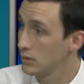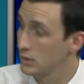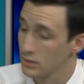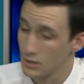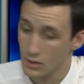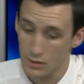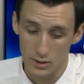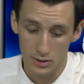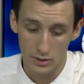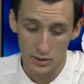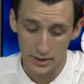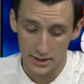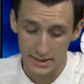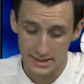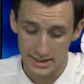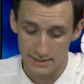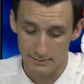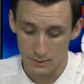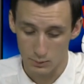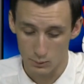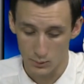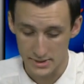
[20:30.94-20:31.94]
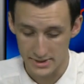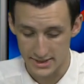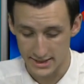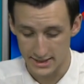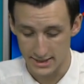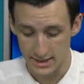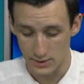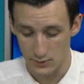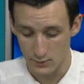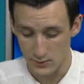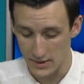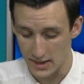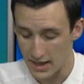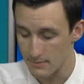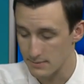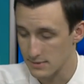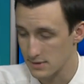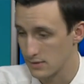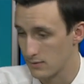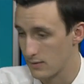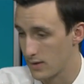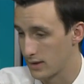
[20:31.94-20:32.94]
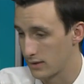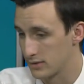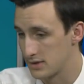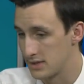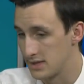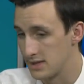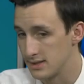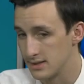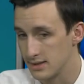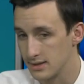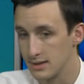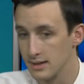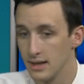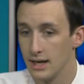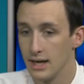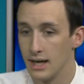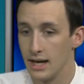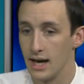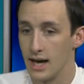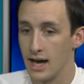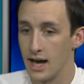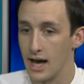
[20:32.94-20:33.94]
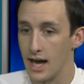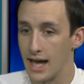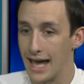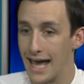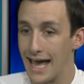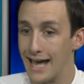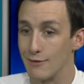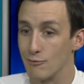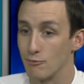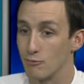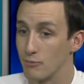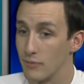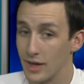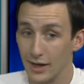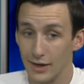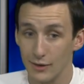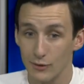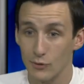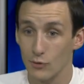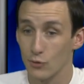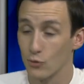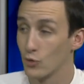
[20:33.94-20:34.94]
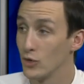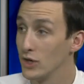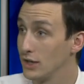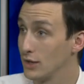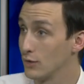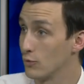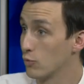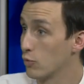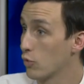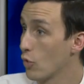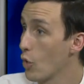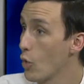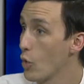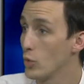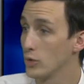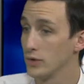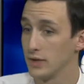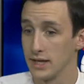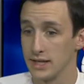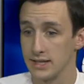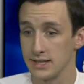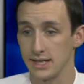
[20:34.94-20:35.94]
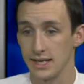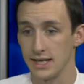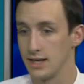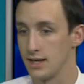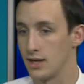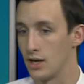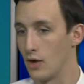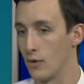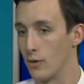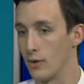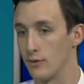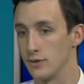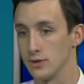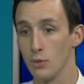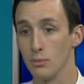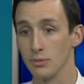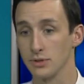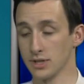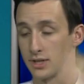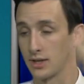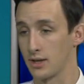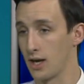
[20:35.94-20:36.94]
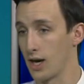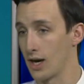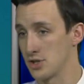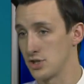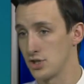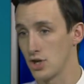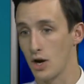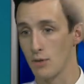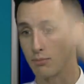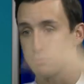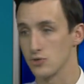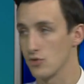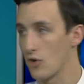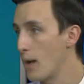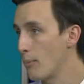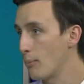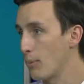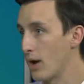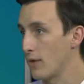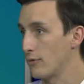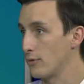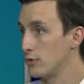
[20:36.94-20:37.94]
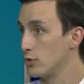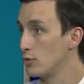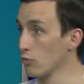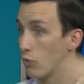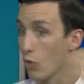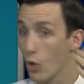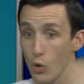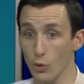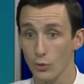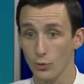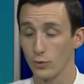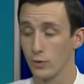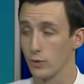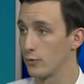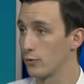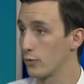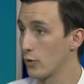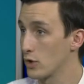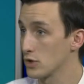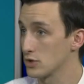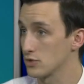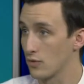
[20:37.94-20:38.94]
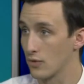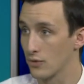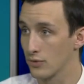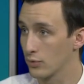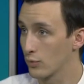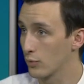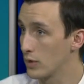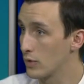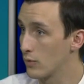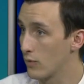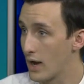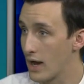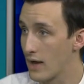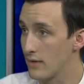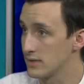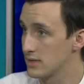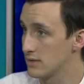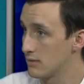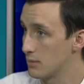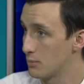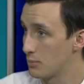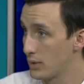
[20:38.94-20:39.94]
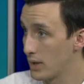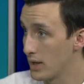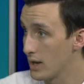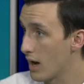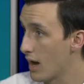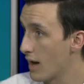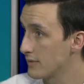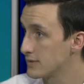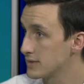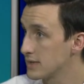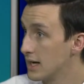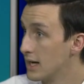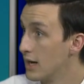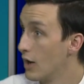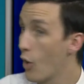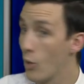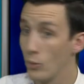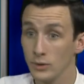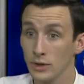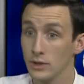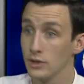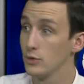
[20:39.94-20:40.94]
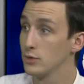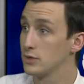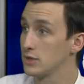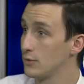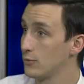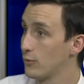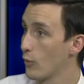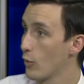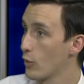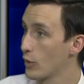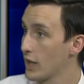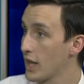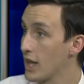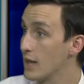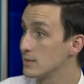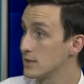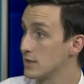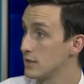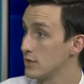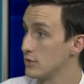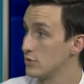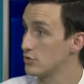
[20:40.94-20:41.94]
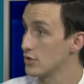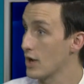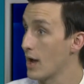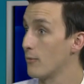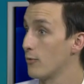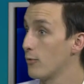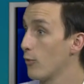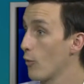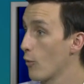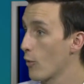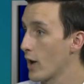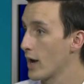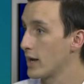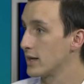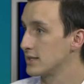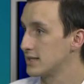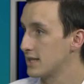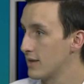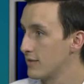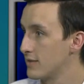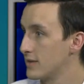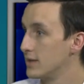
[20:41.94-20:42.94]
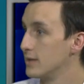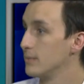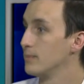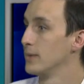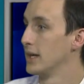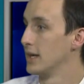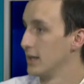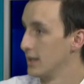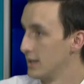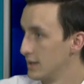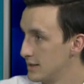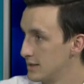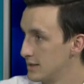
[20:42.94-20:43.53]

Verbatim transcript: you know, you look at a team that won 63 games in the regular season uh, and really rolled. It you know it was almost like a sharp drop off. You rolled really? the first three rounds yeah. of the playoffs, yeah. only losing four games, and then you dropped four out of seven. It's it's